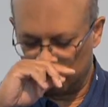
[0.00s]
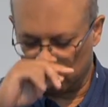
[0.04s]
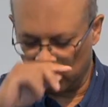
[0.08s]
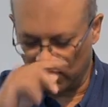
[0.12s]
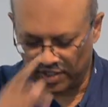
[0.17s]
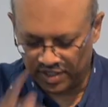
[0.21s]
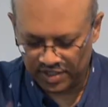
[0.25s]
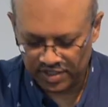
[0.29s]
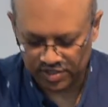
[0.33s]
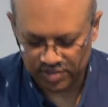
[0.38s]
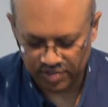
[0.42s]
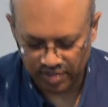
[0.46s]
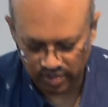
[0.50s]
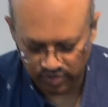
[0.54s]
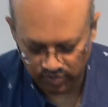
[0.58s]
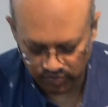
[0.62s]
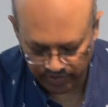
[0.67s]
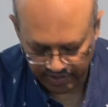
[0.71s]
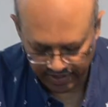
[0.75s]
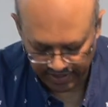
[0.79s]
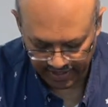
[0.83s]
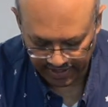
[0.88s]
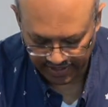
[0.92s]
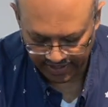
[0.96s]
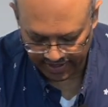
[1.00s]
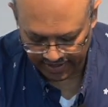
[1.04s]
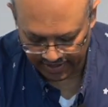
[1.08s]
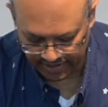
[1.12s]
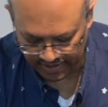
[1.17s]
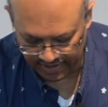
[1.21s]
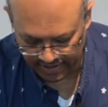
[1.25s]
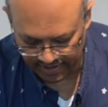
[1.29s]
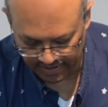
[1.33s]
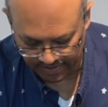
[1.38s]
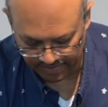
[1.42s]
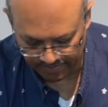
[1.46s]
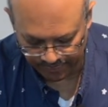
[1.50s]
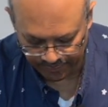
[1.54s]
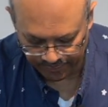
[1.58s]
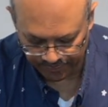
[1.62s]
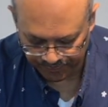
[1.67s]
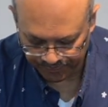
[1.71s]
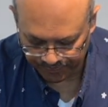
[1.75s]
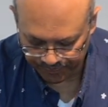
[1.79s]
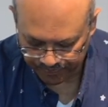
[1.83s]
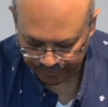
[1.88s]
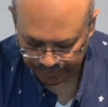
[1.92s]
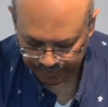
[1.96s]
So I'm going to start reading in, um,
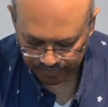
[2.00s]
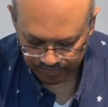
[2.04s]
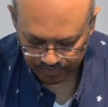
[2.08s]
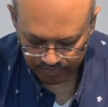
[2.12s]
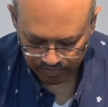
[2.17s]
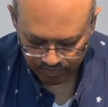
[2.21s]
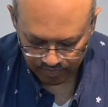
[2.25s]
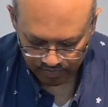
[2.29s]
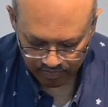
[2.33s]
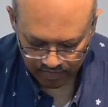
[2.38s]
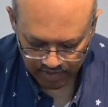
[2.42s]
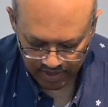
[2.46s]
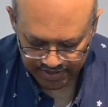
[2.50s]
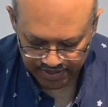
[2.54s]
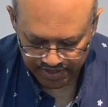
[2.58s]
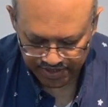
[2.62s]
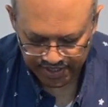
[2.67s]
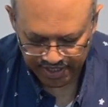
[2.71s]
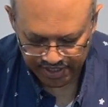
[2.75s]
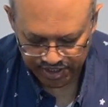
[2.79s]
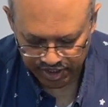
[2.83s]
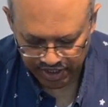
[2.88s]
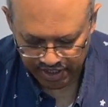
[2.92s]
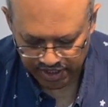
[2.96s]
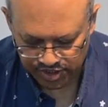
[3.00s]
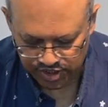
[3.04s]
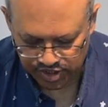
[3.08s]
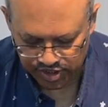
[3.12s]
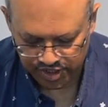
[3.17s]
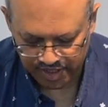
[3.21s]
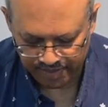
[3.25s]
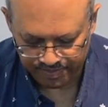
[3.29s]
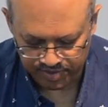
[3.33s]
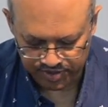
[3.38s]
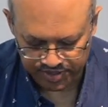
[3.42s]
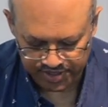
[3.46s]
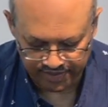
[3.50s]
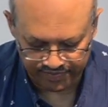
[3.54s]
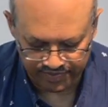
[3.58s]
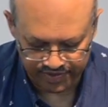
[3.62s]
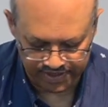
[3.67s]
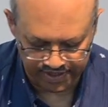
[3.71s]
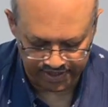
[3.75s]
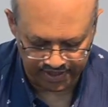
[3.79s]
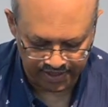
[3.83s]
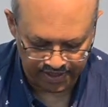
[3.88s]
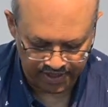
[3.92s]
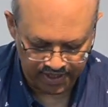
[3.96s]
as I said, Genesis chapter
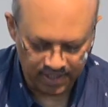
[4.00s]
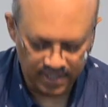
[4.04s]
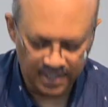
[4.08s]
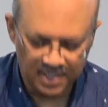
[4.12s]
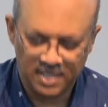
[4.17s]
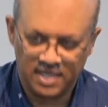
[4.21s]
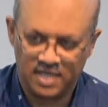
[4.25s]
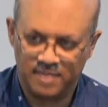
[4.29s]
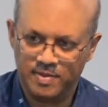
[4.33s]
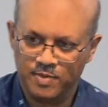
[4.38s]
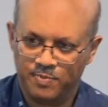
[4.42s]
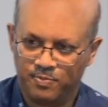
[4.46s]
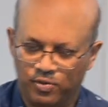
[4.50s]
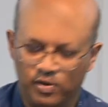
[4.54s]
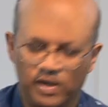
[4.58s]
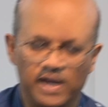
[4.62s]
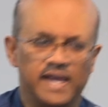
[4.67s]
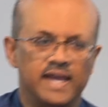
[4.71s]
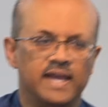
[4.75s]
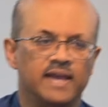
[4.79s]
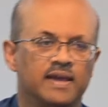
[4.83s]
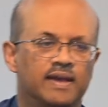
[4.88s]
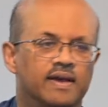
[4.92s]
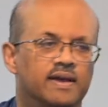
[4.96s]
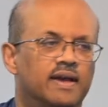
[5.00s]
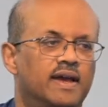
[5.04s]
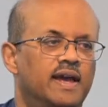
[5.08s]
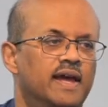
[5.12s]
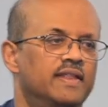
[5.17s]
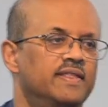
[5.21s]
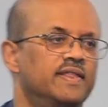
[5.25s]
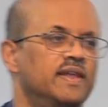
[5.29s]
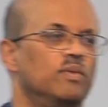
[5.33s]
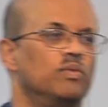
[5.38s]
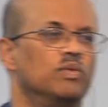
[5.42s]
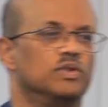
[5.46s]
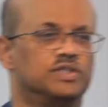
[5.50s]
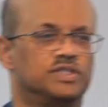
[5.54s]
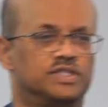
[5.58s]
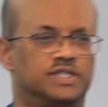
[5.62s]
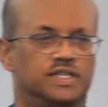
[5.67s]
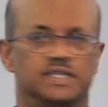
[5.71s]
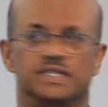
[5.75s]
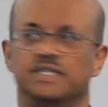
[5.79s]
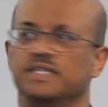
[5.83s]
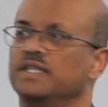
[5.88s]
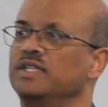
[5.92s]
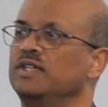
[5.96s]
17. Let me pray, and then we'll
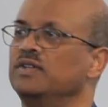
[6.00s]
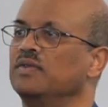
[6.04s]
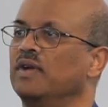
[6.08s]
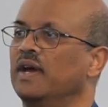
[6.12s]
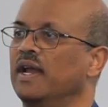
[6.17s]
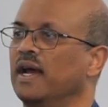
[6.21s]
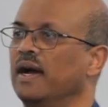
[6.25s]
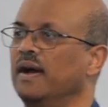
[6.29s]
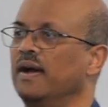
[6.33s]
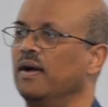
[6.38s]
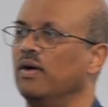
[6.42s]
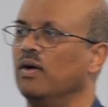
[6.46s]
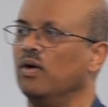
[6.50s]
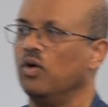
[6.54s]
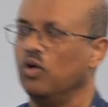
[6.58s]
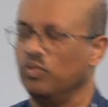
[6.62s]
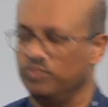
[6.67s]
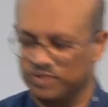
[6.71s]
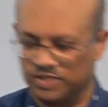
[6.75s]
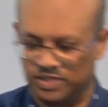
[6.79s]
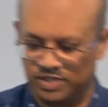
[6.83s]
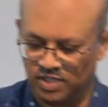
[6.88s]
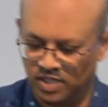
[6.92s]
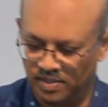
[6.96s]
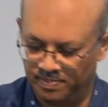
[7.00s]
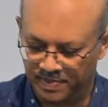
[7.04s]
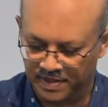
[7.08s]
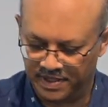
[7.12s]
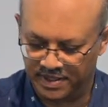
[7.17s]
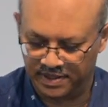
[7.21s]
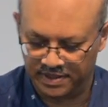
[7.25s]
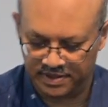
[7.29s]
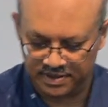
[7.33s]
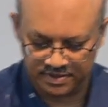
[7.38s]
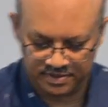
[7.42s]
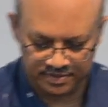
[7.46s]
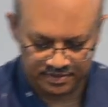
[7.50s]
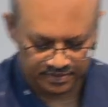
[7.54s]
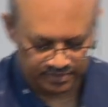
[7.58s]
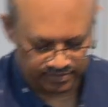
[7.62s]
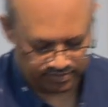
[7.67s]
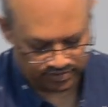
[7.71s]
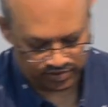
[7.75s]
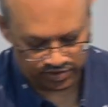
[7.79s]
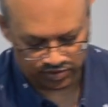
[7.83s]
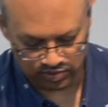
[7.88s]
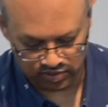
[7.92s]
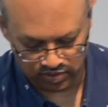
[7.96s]
just continue. And I hope to not be
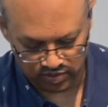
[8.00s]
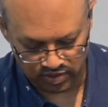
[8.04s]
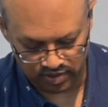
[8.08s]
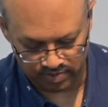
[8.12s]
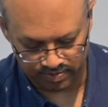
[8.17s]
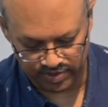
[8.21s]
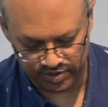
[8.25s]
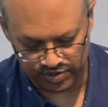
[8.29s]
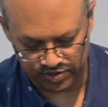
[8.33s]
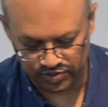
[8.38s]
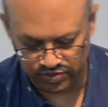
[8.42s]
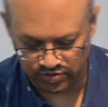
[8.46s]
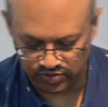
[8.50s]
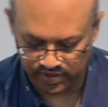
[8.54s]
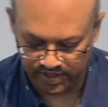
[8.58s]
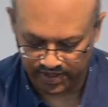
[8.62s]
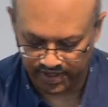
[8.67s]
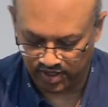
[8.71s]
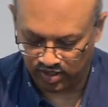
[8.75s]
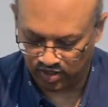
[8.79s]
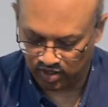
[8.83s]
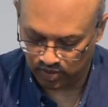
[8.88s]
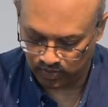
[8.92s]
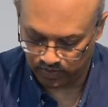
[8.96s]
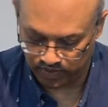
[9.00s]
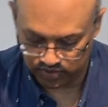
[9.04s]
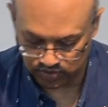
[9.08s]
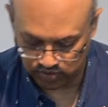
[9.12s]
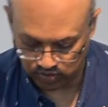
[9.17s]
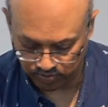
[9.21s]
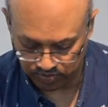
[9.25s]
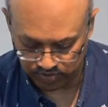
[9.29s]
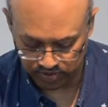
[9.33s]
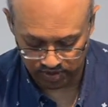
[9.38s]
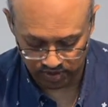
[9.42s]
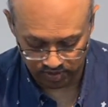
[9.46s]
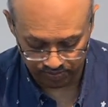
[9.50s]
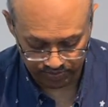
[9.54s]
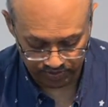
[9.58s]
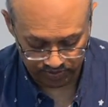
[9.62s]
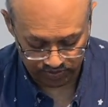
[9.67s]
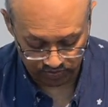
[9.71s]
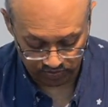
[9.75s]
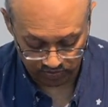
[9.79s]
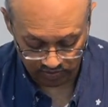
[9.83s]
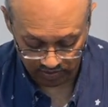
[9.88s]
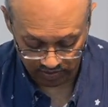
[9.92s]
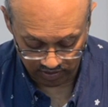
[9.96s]
too long, but you know that I always hope to not
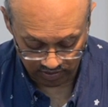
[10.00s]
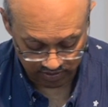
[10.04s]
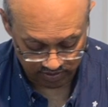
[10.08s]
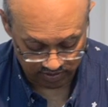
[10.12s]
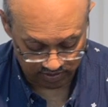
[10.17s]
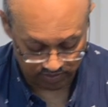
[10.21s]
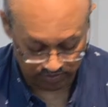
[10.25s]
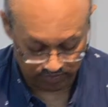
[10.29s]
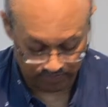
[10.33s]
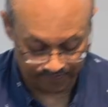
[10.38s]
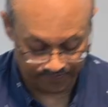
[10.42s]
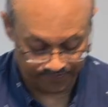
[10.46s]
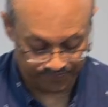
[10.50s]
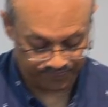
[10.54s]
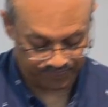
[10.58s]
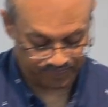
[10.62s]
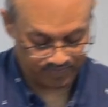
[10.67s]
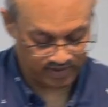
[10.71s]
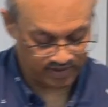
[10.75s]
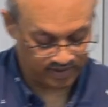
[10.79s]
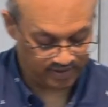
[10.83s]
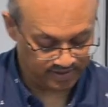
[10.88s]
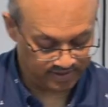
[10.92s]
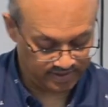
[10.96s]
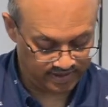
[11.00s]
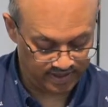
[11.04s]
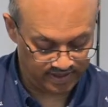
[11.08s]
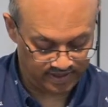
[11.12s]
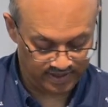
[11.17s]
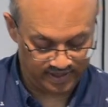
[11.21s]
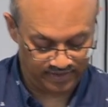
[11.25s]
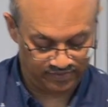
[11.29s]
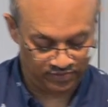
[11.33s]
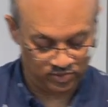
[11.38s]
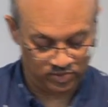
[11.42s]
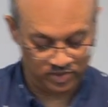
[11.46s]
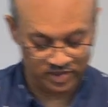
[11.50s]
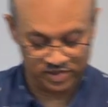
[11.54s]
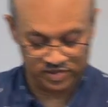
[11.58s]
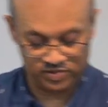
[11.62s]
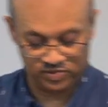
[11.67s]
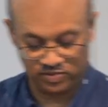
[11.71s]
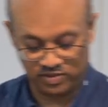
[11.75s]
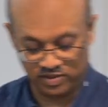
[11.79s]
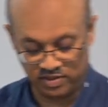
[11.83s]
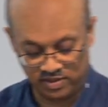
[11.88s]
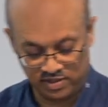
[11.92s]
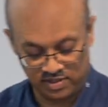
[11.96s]
be too long, so take that for what
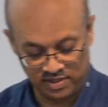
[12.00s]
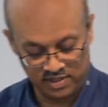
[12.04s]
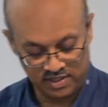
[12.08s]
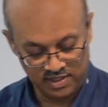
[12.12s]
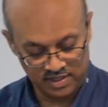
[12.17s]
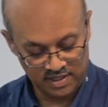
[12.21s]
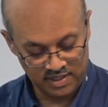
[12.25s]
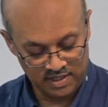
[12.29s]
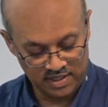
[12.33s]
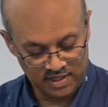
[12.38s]
it's worth.